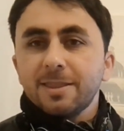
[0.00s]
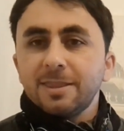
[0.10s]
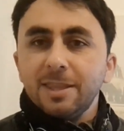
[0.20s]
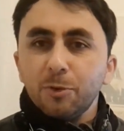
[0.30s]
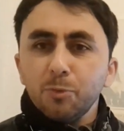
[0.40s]

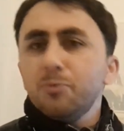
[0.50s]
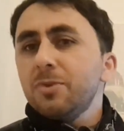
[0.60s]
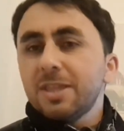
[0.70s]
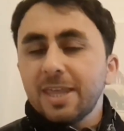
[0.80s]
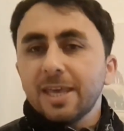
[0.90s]
The
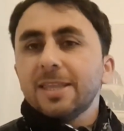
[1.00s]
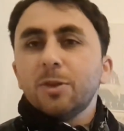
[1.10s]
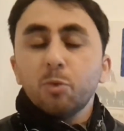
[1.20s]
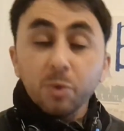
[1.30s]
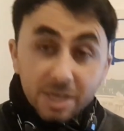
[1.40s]
only thing
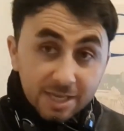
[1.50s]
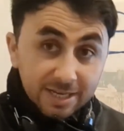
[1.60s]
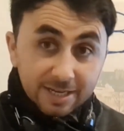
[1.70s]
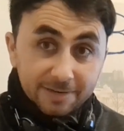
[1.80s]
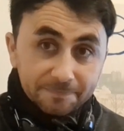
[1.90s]
that we
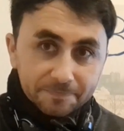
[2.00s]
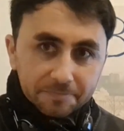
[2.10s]
can